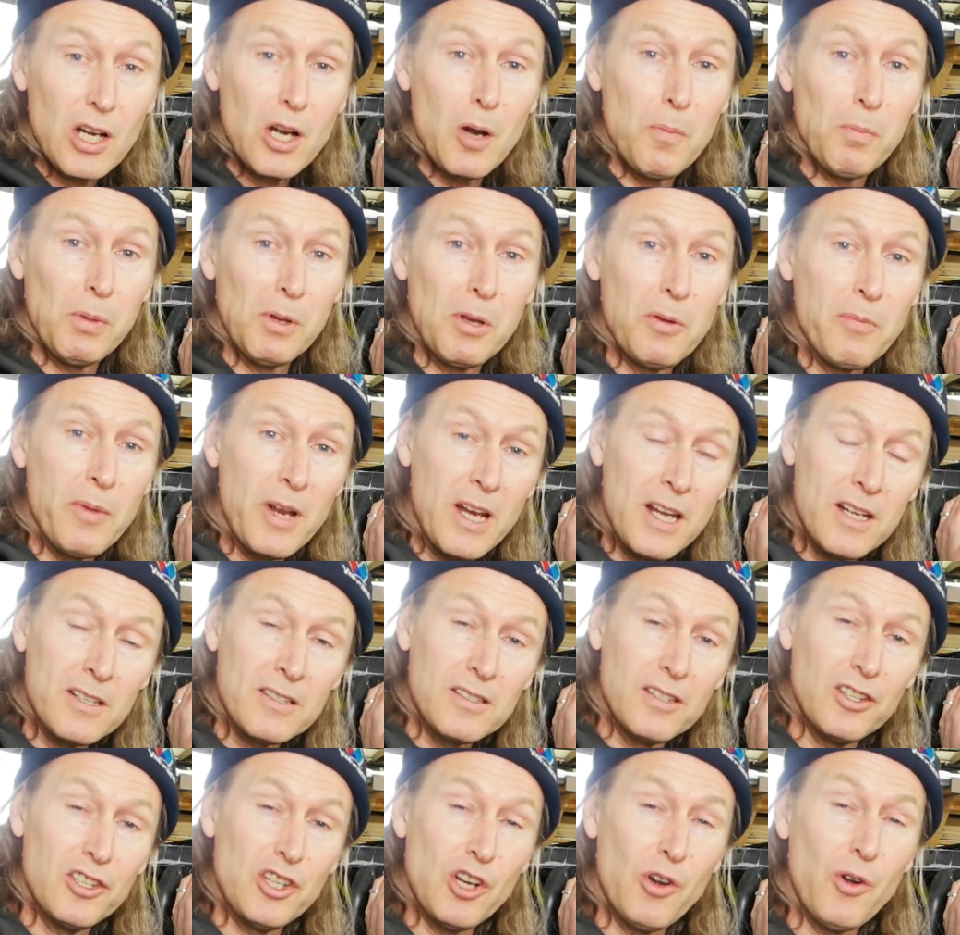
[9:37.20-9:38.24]
a couple of
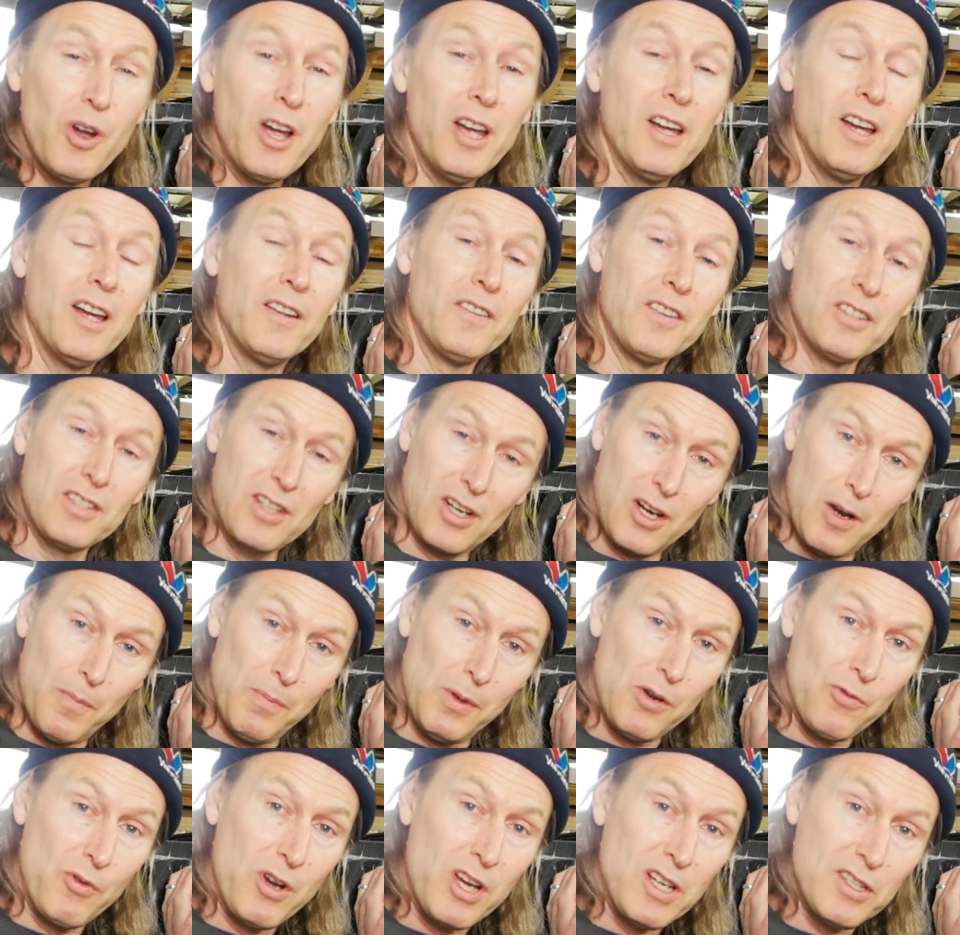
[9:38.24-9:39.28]
minutes to do it, and there's a
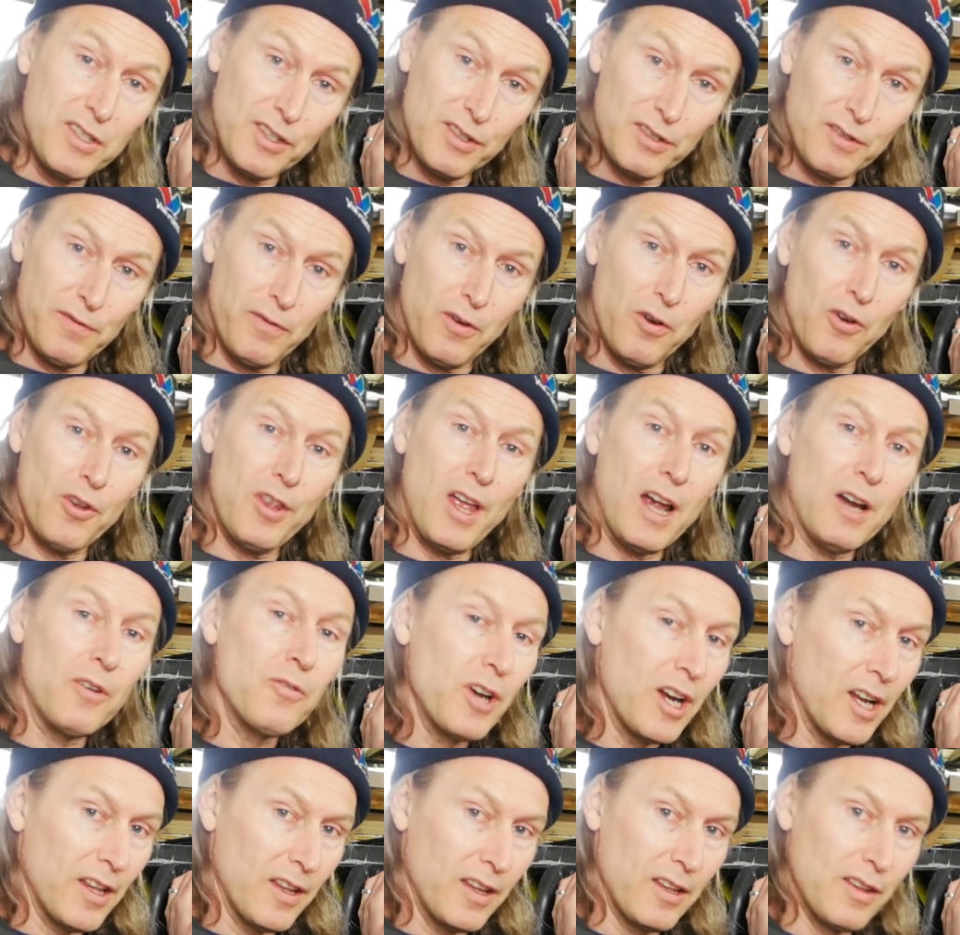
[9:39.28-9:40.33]
couple of reasons for that
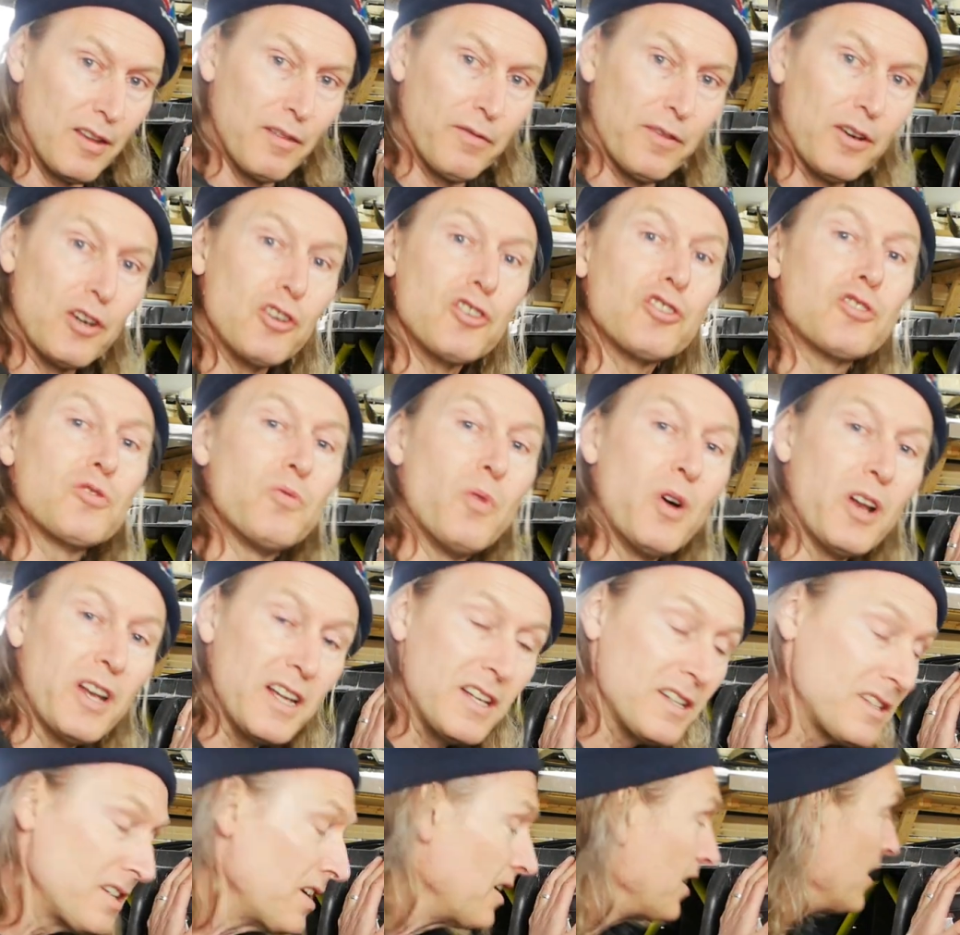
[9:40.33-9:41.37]
really. The first one
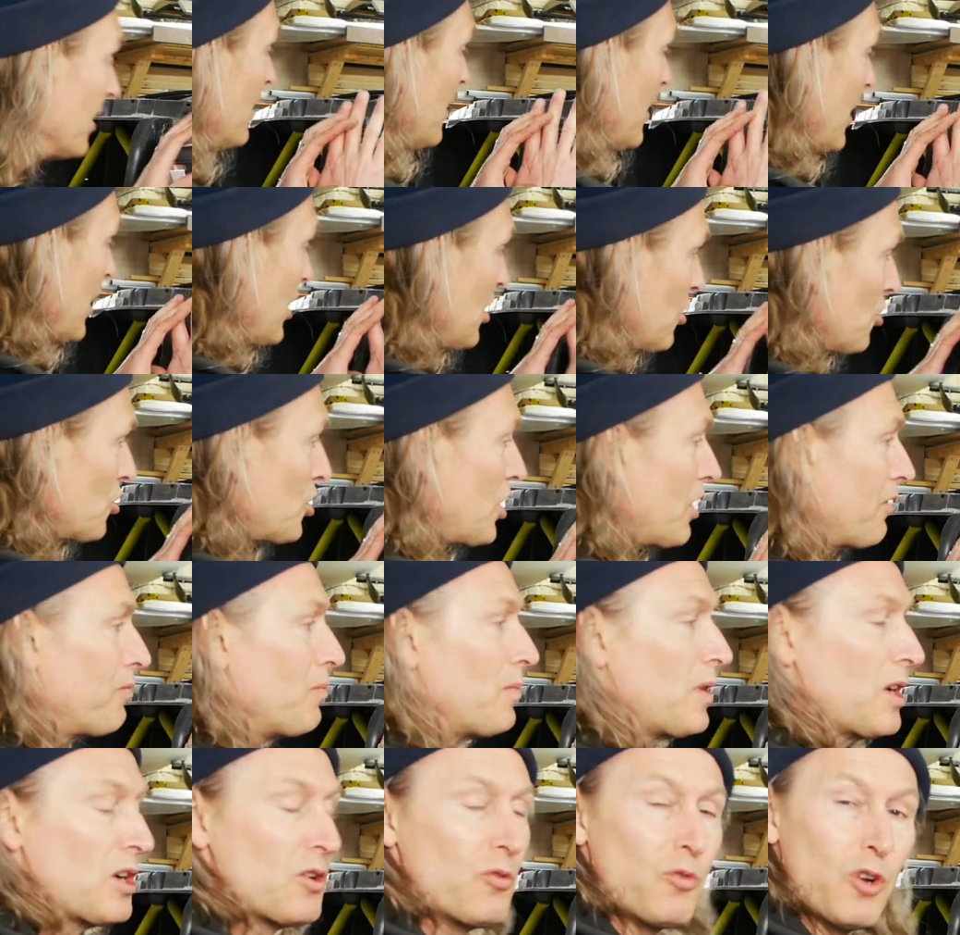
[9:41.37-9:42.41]
is it'll give
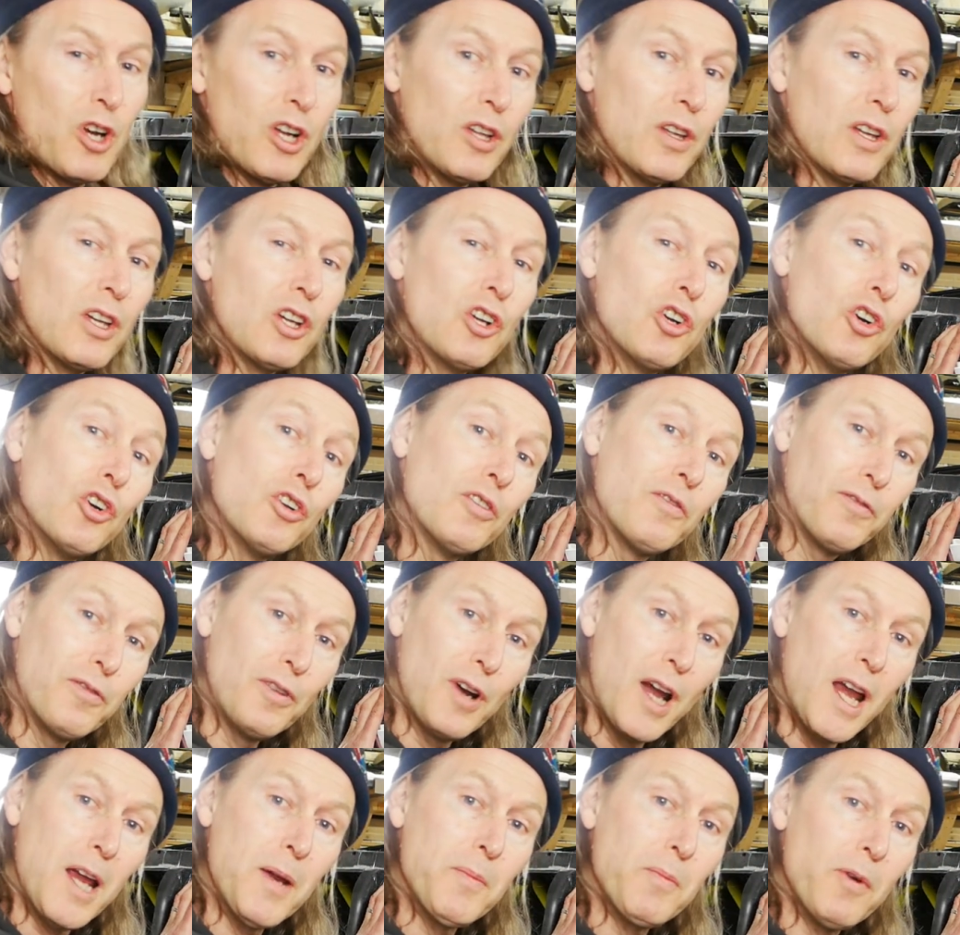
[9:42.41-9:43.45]
me a really good
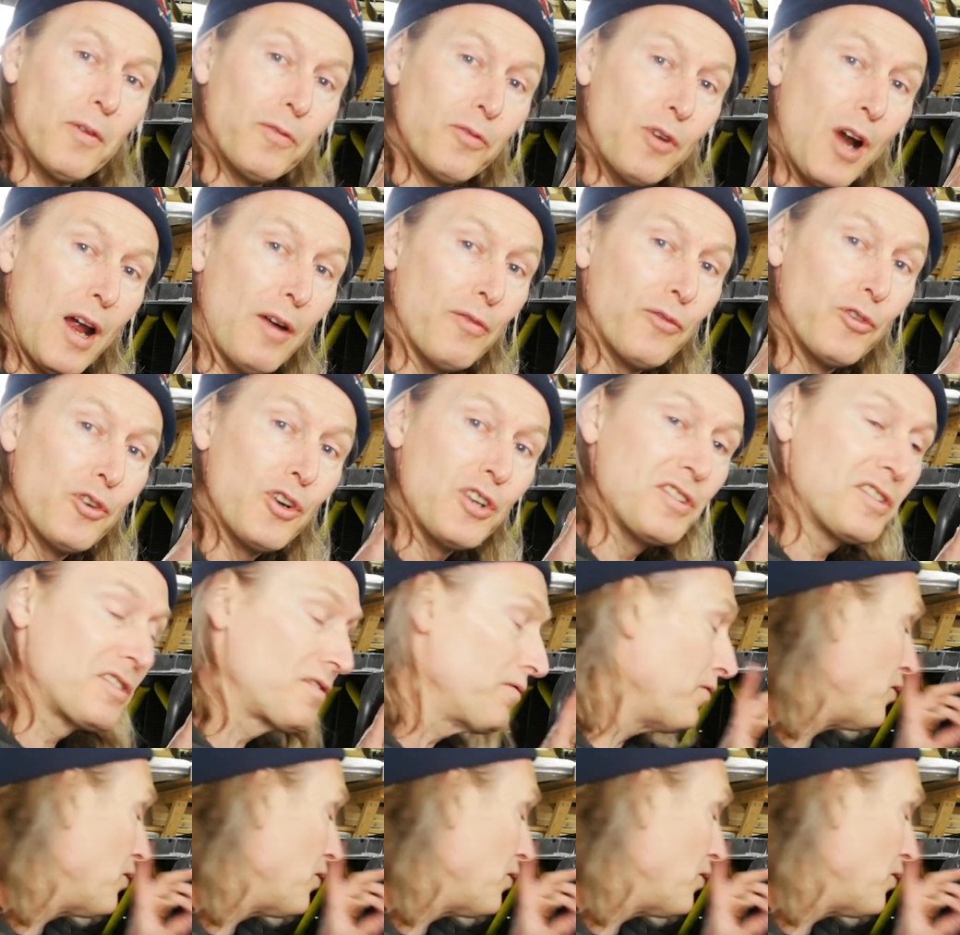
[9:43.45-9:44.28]
frame of reference